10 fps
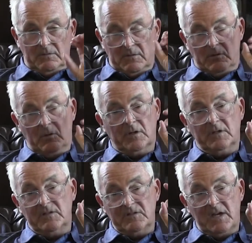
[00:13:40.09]
the
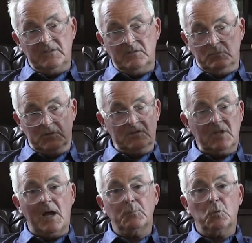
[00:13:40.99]
organization was
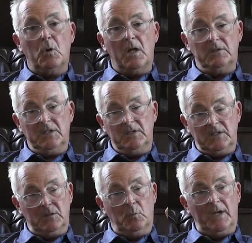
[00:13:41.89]
top quality
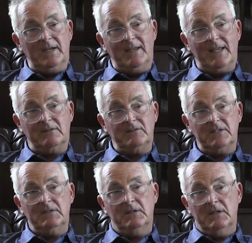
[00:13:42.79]
in the way it
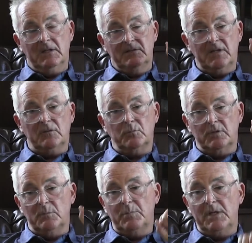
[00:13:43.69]
handled it, dealt
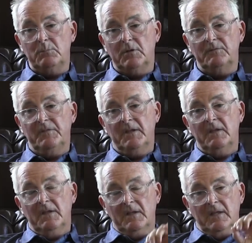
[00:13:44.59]
with the people,
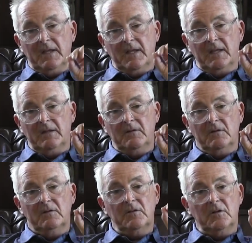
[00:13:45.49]
and,
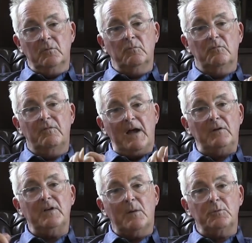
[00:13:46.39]
you know,
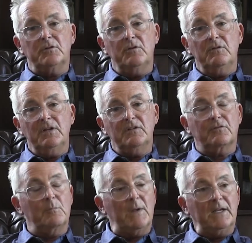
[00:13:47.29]
found opportunities
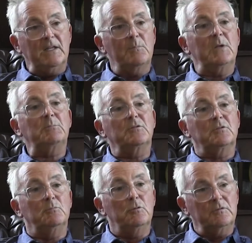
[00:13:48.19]
for many of the people
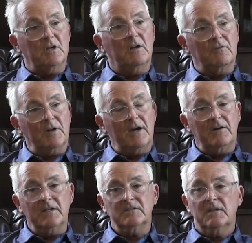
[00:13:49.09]
to move to other
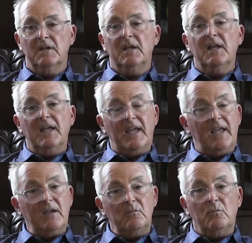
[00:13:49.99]
areas.
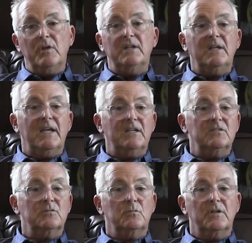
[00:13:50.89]
And we
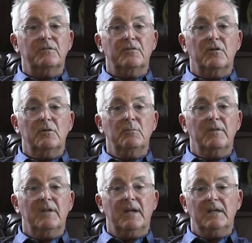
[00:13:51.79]
engaged with a firm
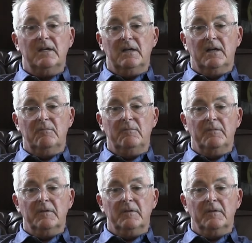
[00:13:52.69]
that um,